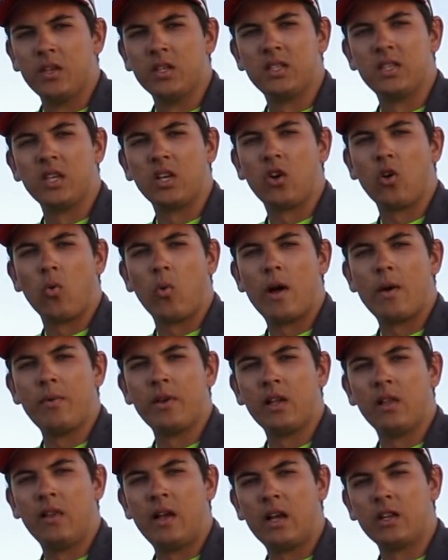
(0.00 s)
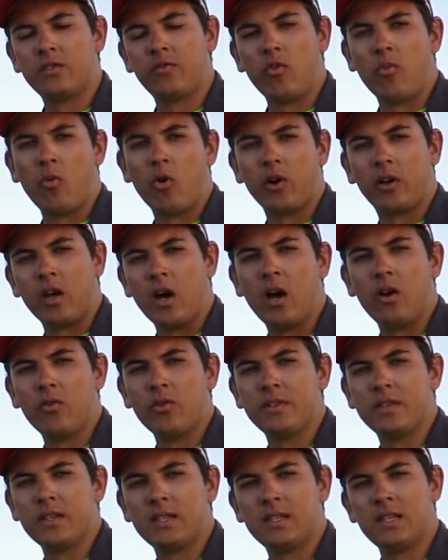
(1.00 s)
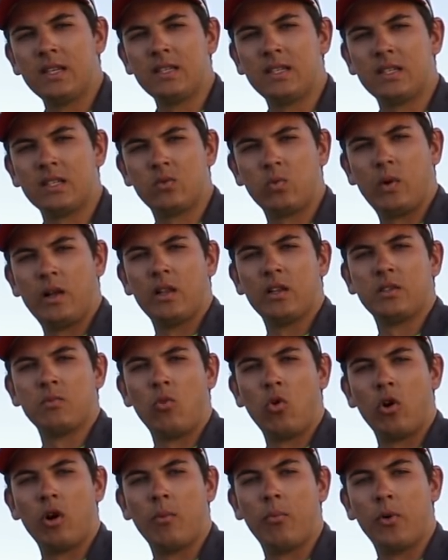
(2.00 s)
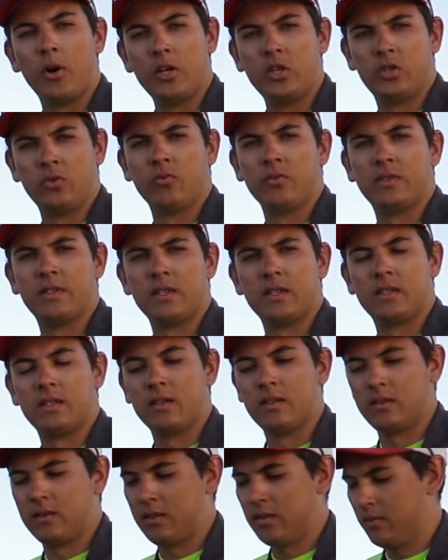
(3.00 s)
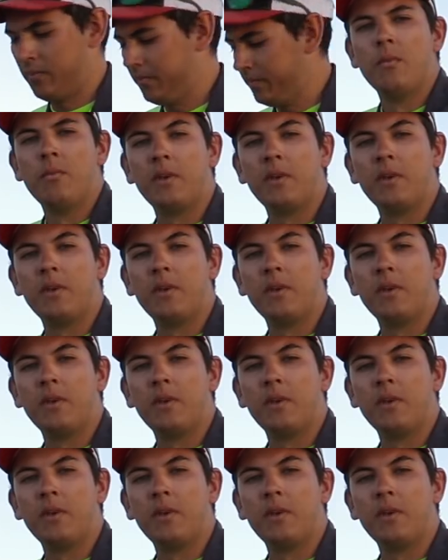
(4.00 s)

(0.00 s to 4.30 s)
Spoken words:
This thicker webbing allows for more cut resistance as well as more abrasion resistance.